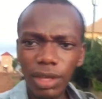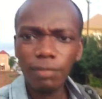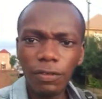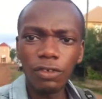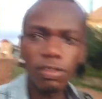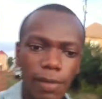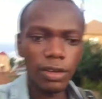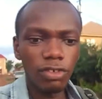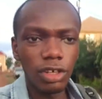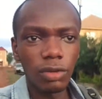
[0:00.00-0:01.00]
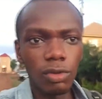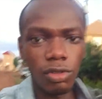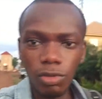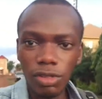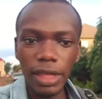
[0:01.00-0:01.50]
my phone's battery
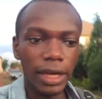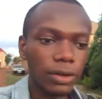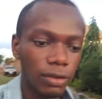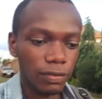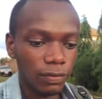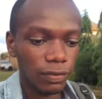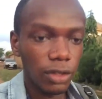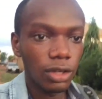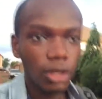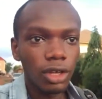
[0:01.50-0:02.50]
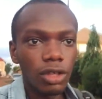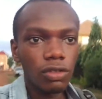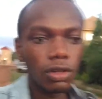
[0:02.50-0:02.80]
was almost dying off.